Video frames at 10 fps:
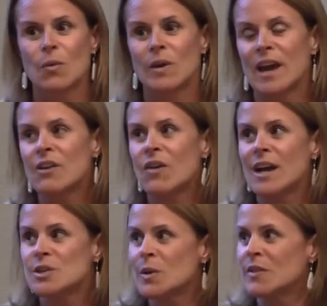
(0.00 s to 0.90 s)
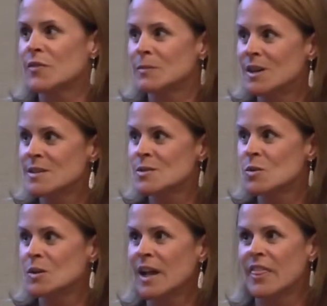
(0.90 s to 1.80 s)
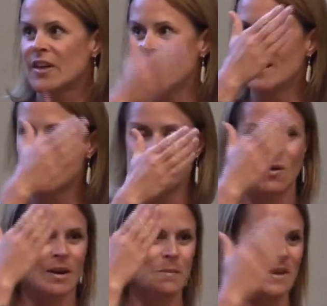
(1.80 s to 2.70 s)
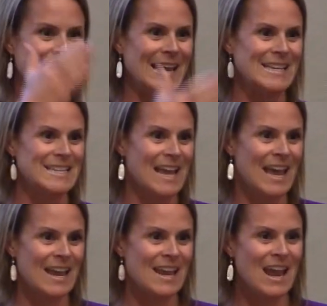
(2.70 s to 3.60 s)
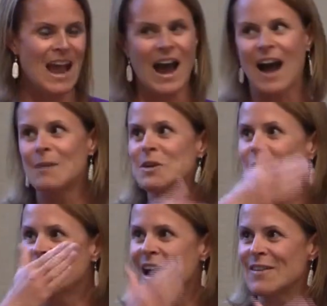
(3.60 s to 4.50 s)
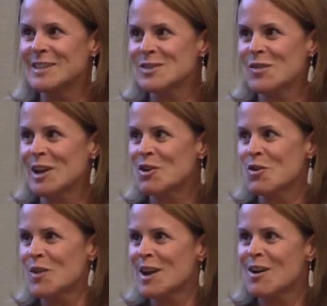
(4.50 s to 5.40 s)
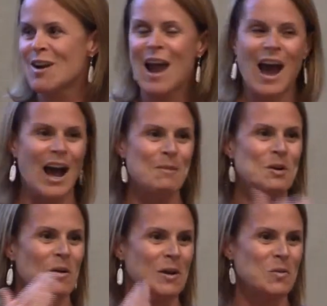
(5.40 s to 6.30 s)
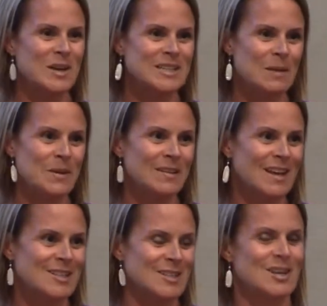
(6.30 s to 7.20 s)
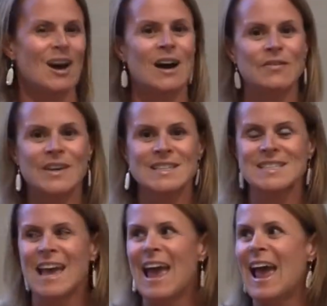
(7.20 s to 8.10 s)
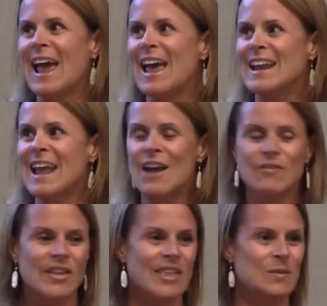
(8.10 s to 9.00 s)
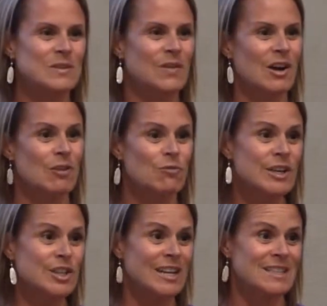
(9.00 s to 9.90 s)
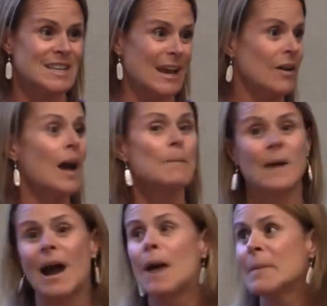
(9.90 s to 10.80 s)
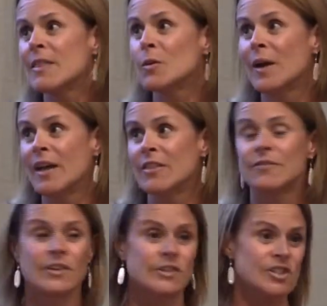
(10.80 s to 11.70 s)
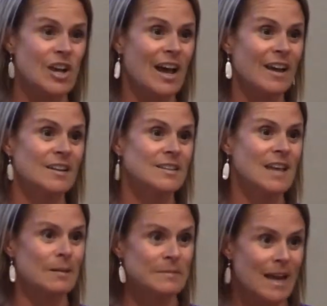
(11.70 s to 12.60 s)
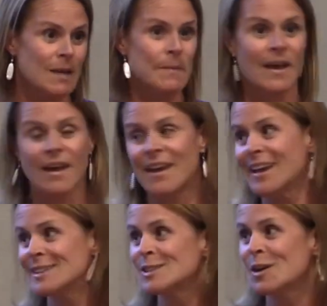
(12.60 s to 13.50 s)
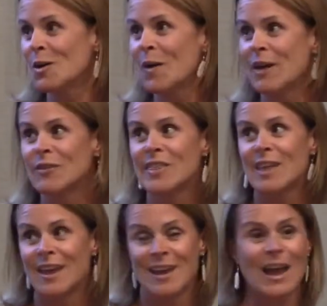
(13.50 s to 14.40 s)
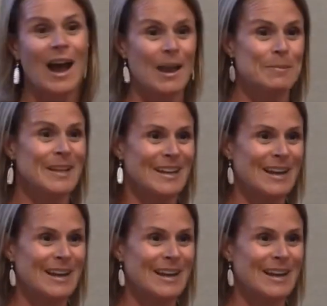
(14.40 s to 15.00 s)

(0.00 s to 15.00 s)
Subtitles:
when I graduated from law school, I thought, I'm going to be an ADA, I'm going to have this great career, I'm going to one day be elected to office, and everything was very rigid and set out. I'm, by the way, the first child, I'm type A, and so everything I planned